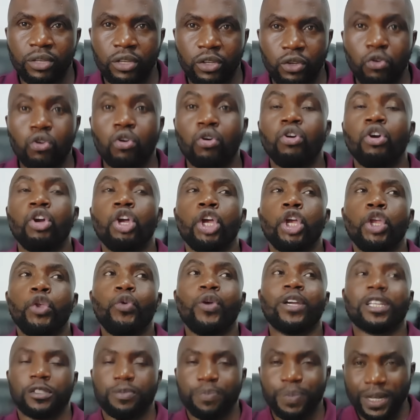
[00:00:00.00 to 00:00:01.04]
You know, you
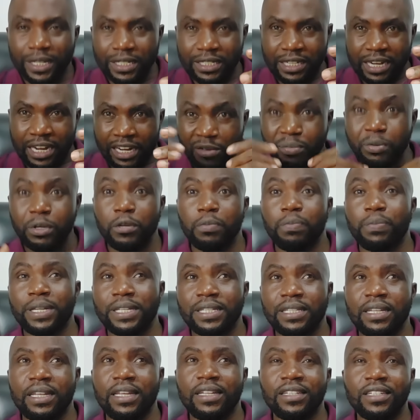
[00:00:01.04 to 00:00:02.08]
expect a deputy
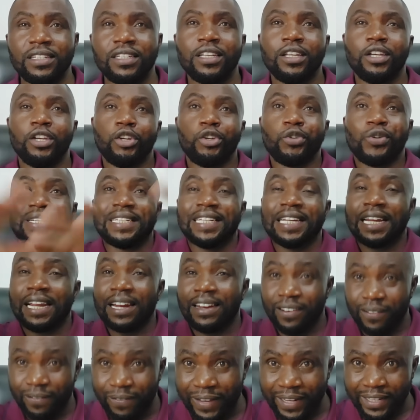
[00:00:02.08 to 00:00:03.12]
president to attend
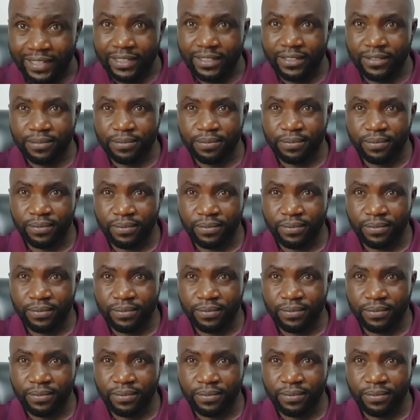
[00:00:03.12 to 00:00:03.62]
an event.